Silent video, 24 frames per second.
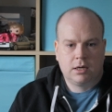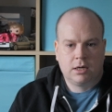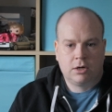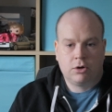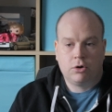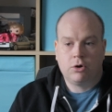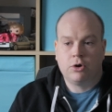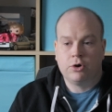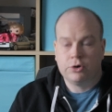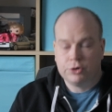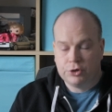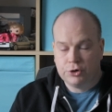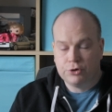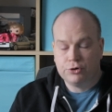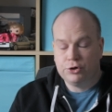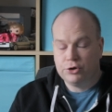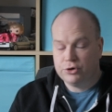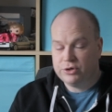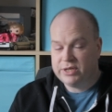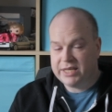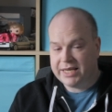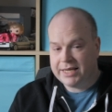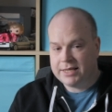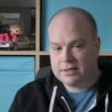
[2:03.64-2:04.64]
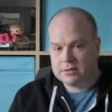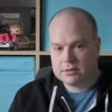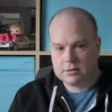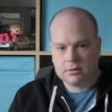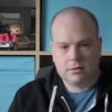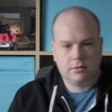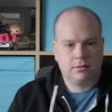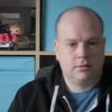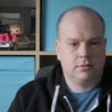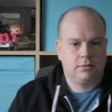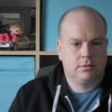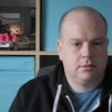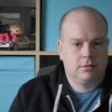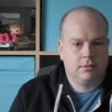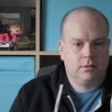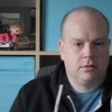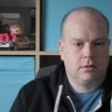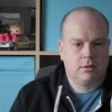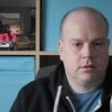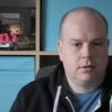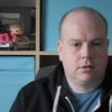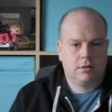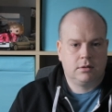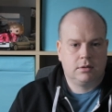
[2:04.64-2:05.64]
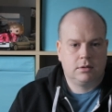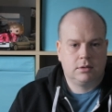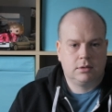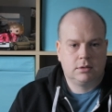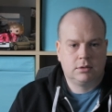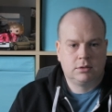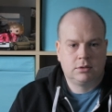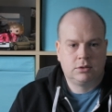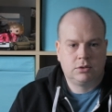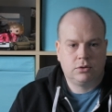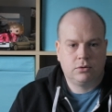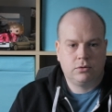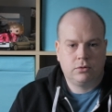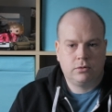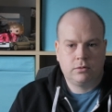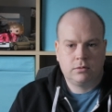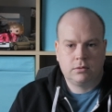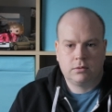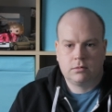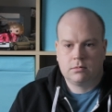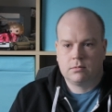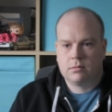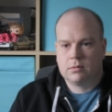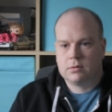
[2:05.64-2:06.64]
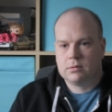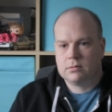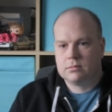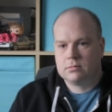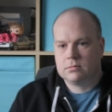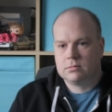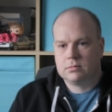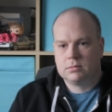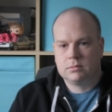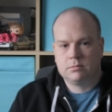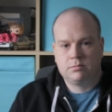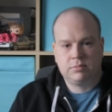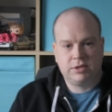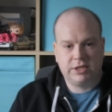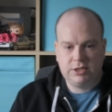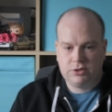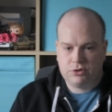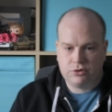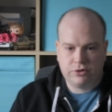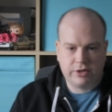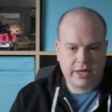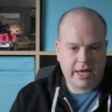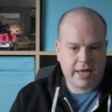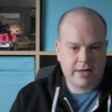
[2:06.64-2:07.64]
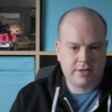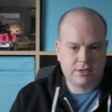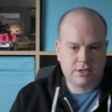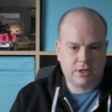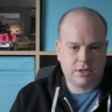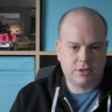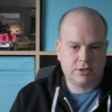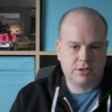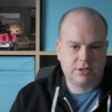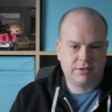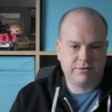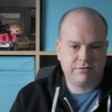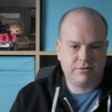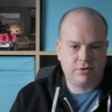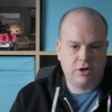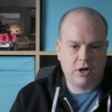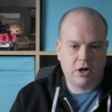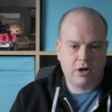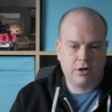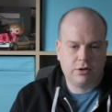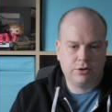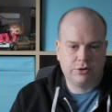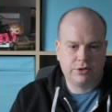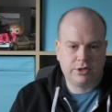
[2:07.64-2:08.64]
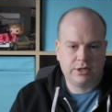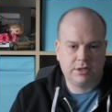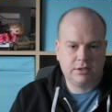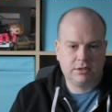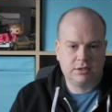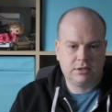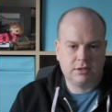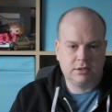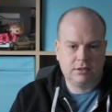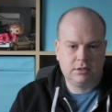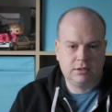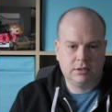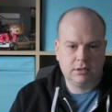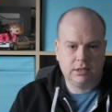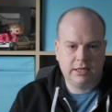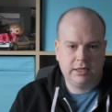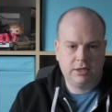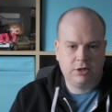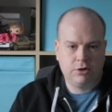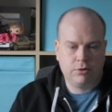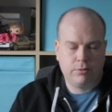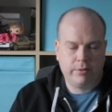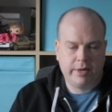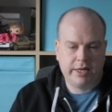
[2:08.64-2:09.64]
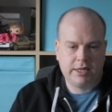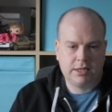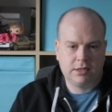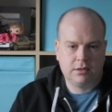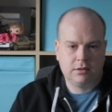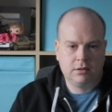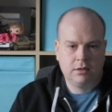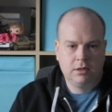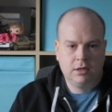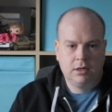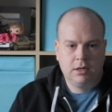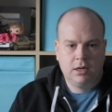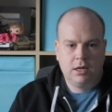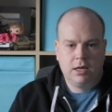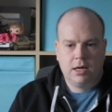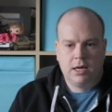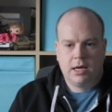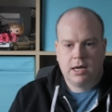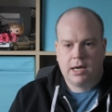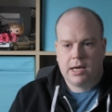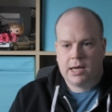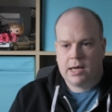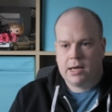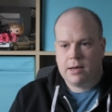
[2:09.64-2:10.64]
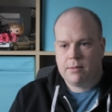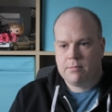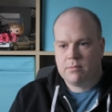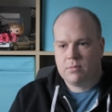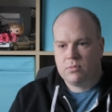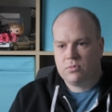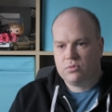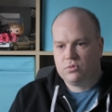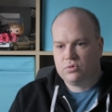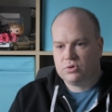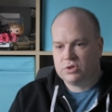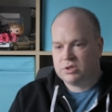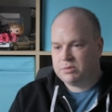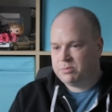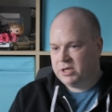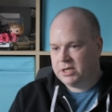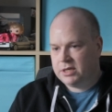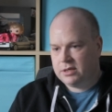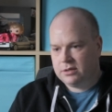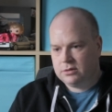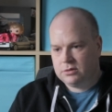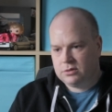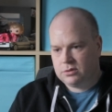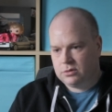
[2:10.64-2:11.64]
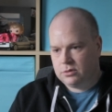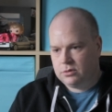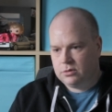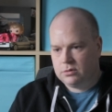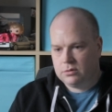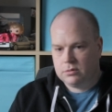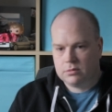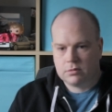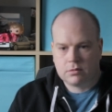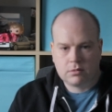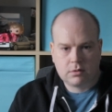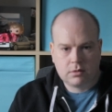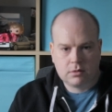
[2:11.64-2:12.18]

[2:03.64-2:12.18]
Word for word: on your new date. So please do get in touch if you are looking to delay your wedding. Um, we're speaking to,